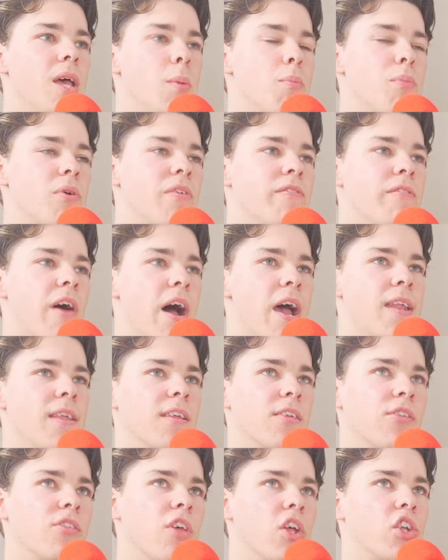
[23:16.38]

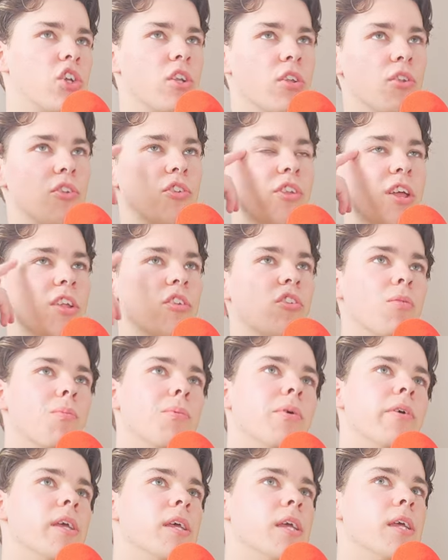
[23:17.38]
providing such an
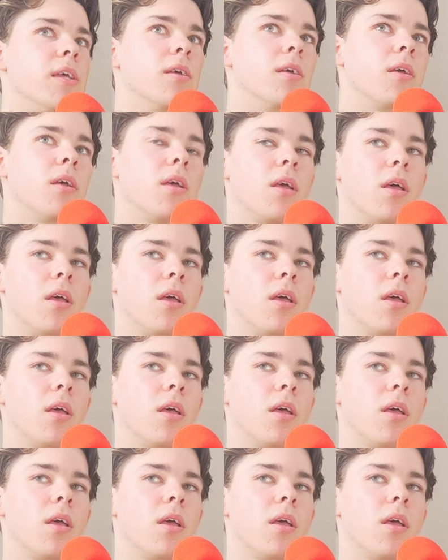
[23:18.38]
ostensibly